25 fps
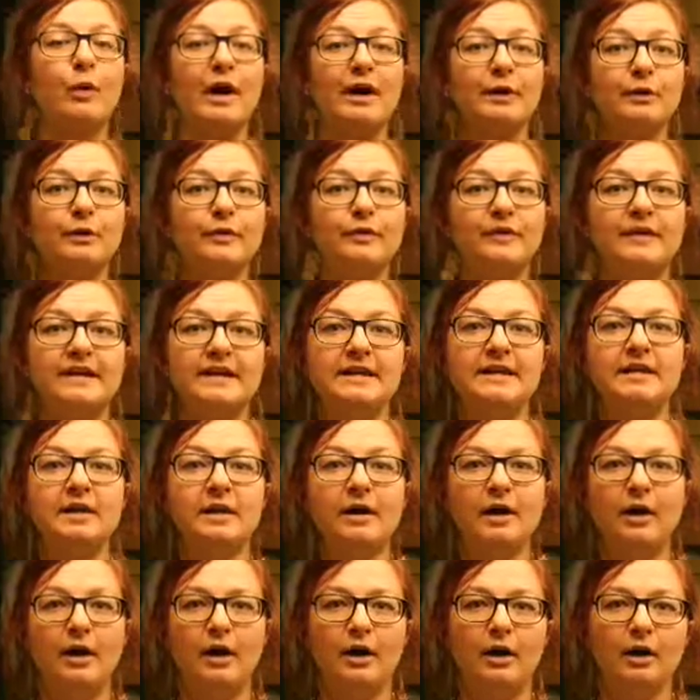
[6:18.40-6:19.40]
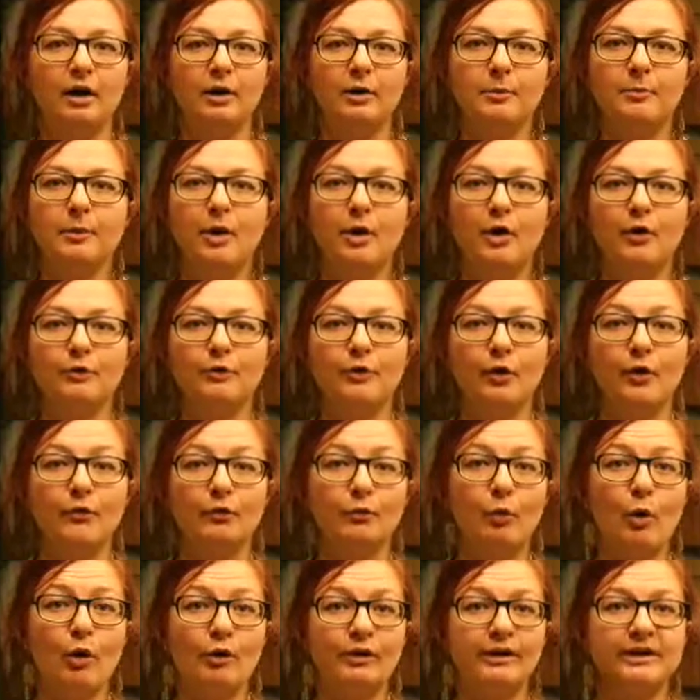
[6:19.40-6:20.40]
wealthy of
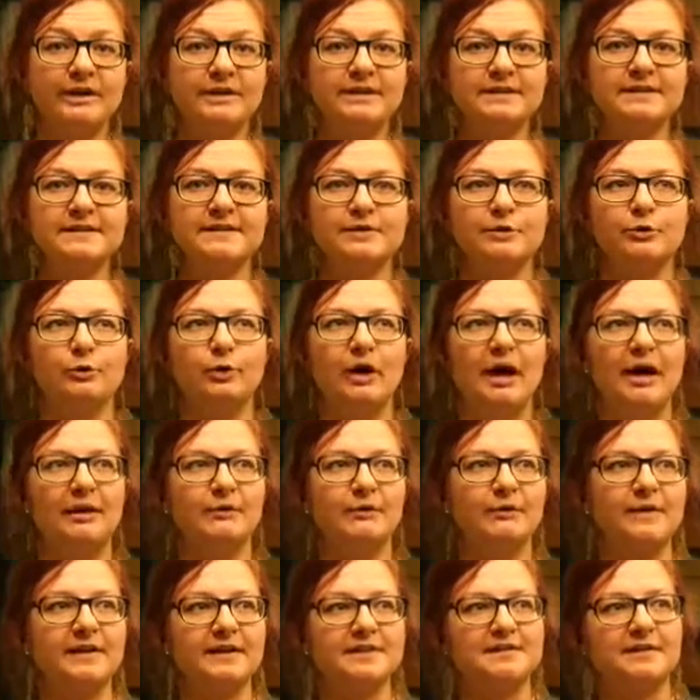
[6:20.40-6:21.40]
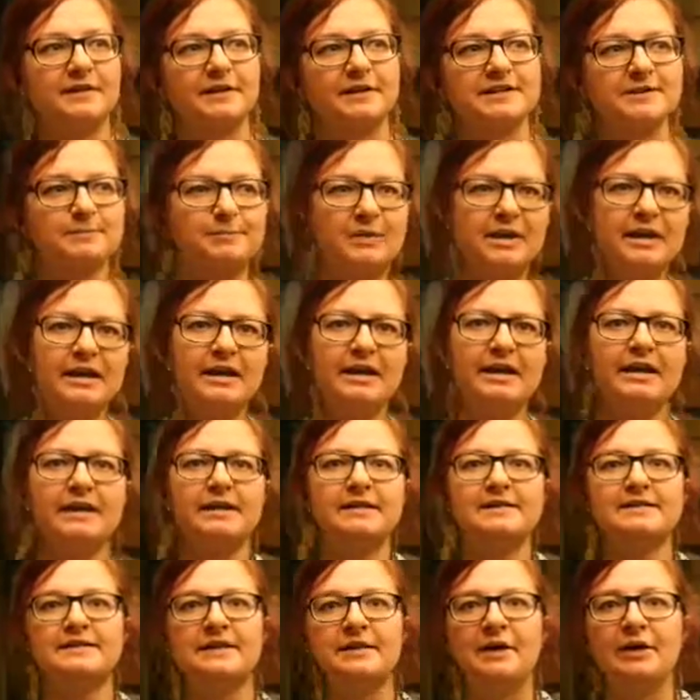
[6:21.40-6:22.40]
warriors. You'll have things like
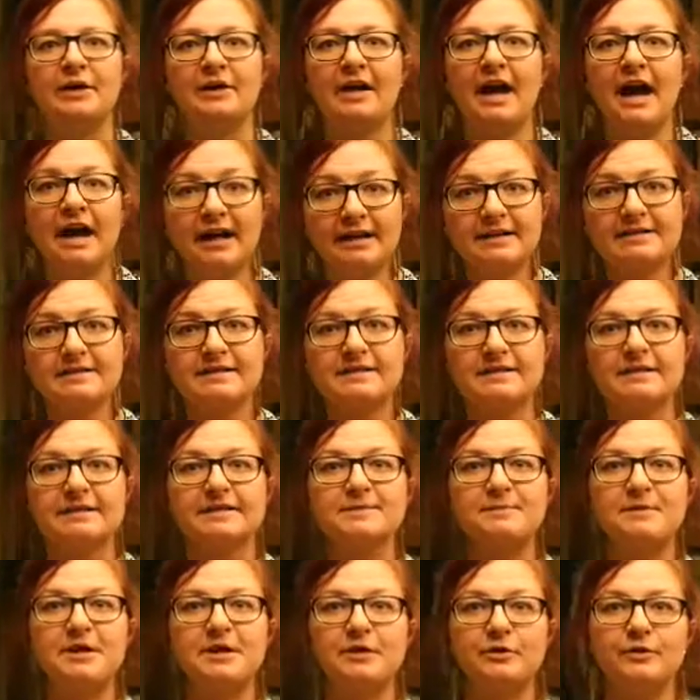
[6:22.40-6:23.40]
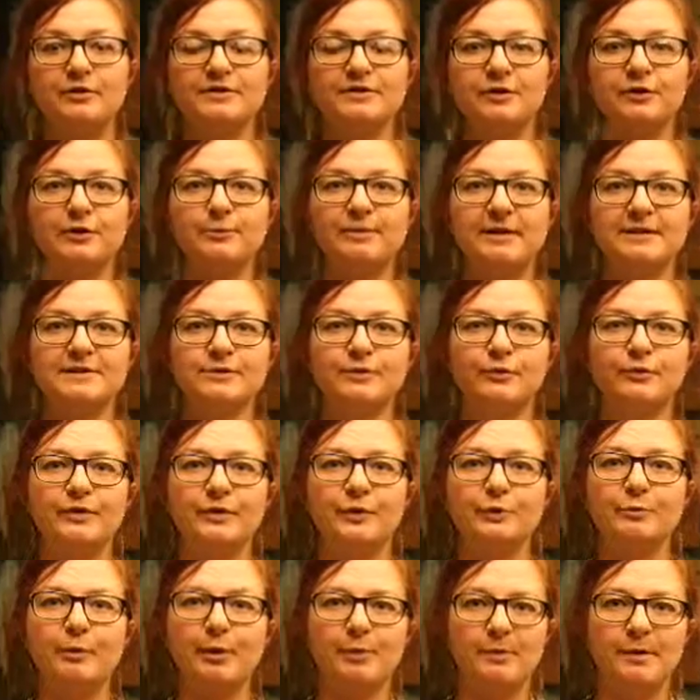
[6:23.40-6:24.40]
spears and axes being used on the
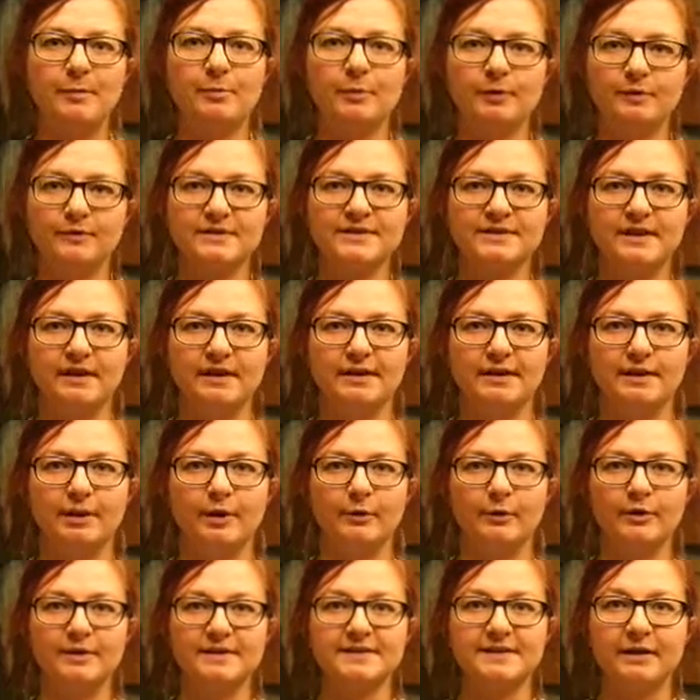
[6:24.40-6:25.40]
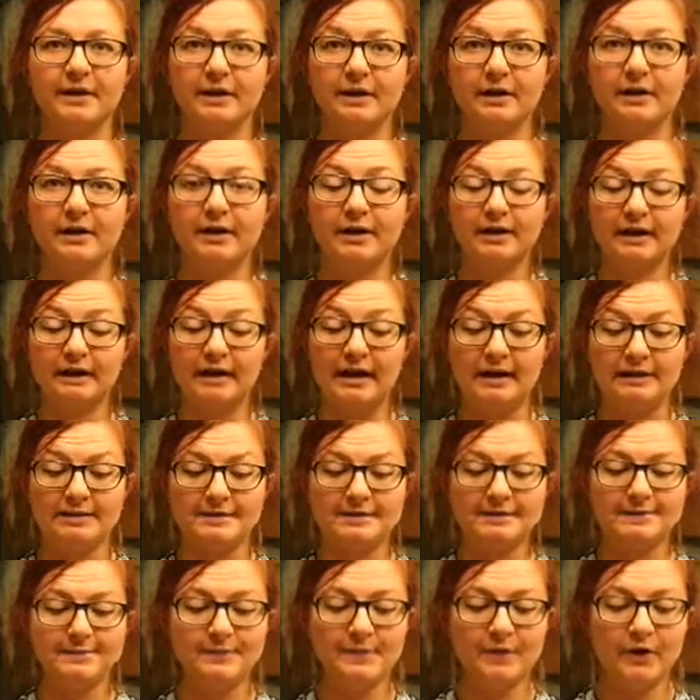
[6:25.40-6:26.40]
battlefield by people of a slightly lower
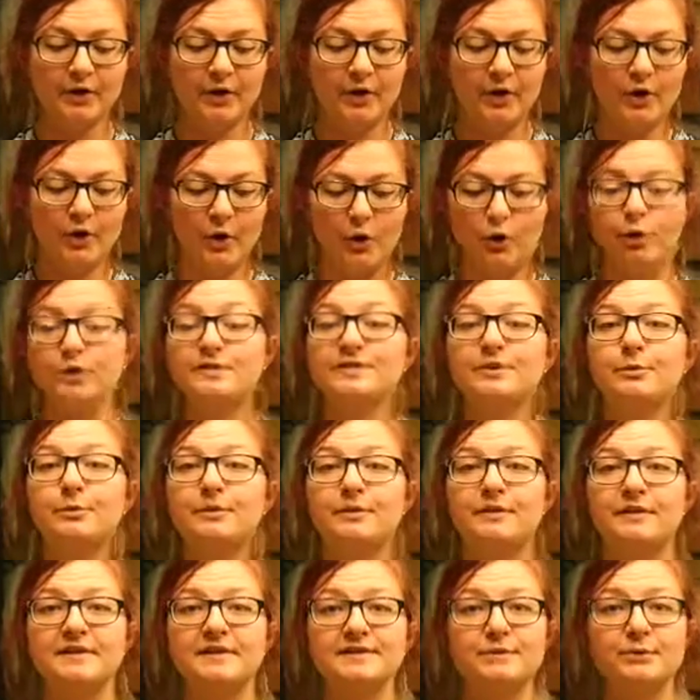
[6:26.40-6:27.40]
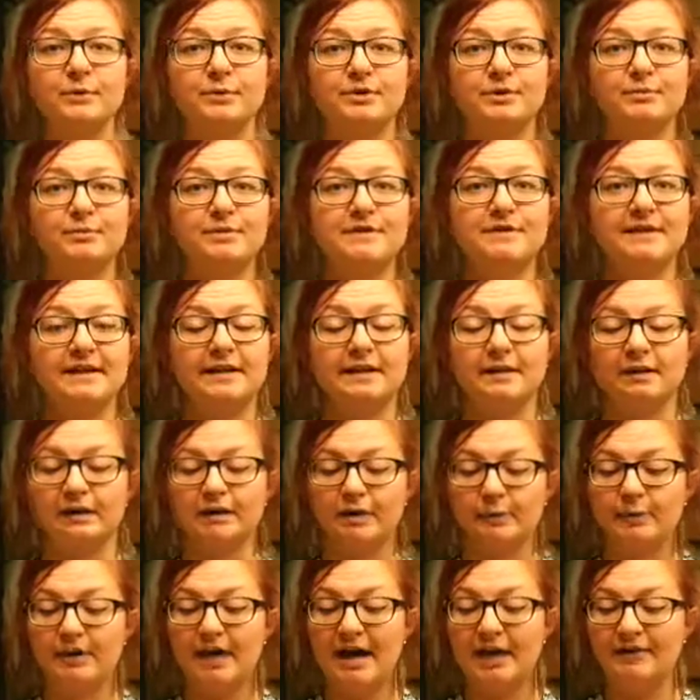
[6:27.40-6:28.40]
class. Also with this sword in
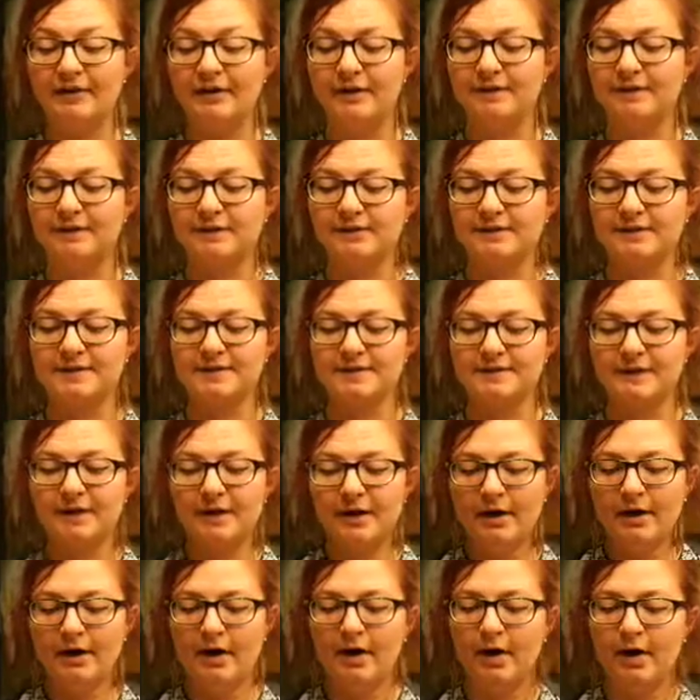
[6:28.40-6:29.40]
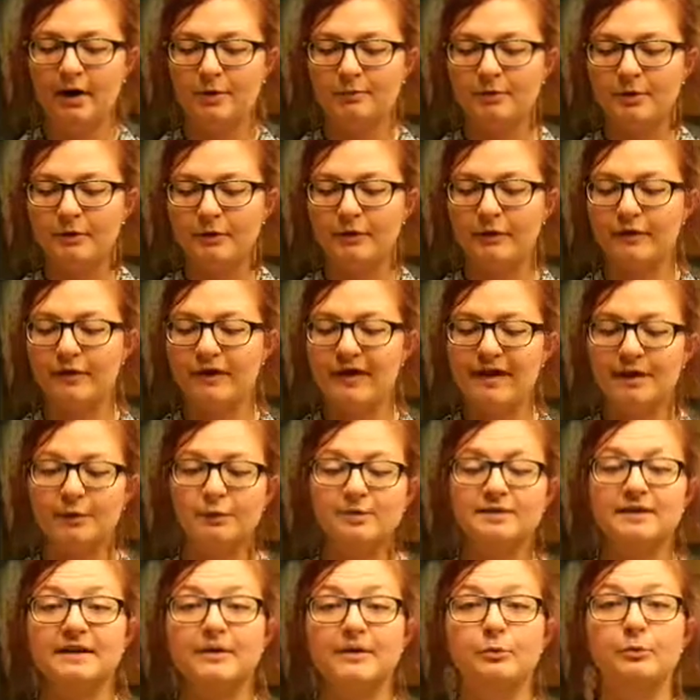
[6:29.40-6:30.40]
particular, we have evidence that the
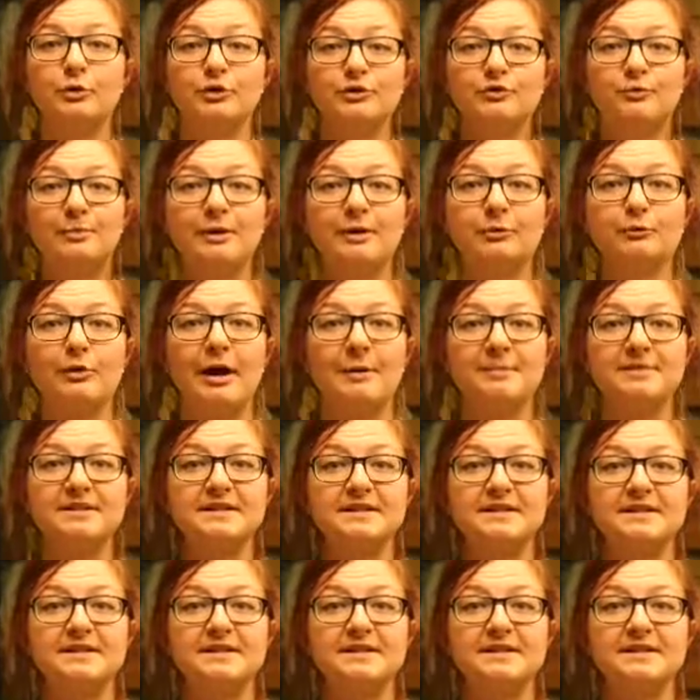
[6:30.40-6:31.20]
hilt would have been wrapped